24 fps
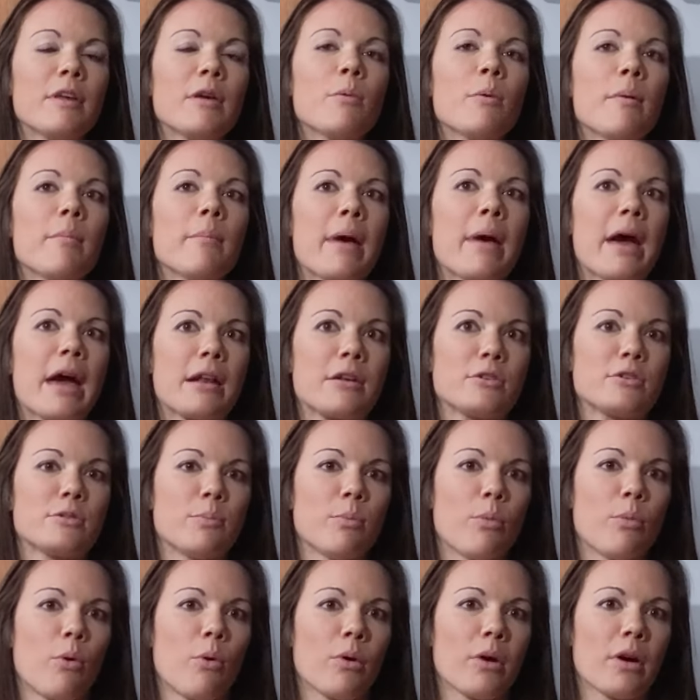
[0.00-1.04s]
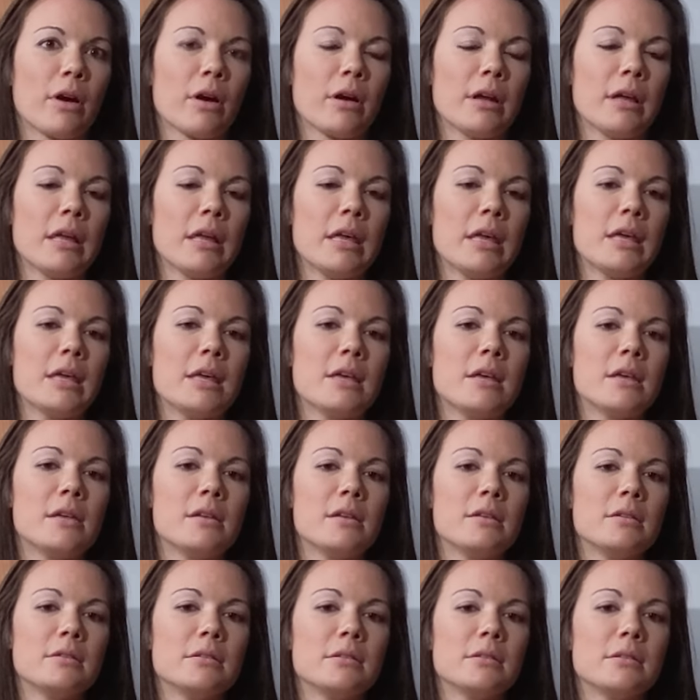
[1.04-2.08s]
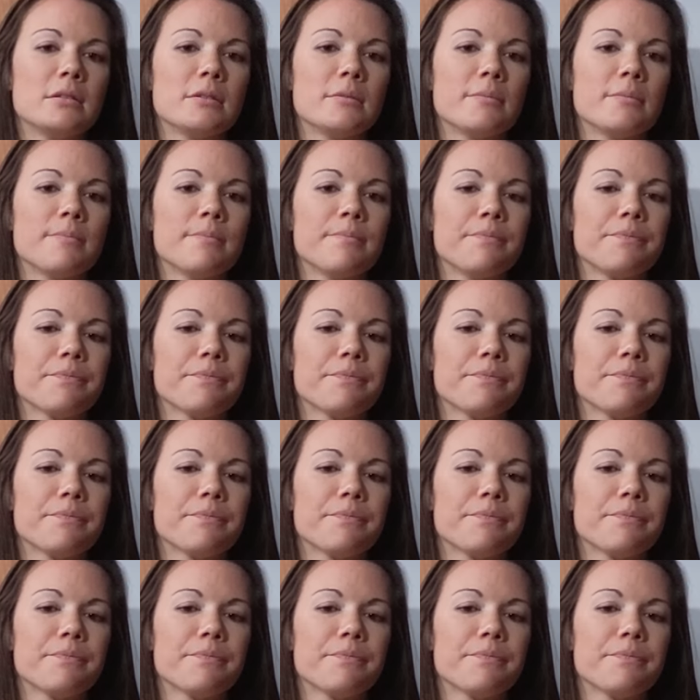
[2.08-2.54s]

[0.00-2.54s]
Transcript: what matters more is,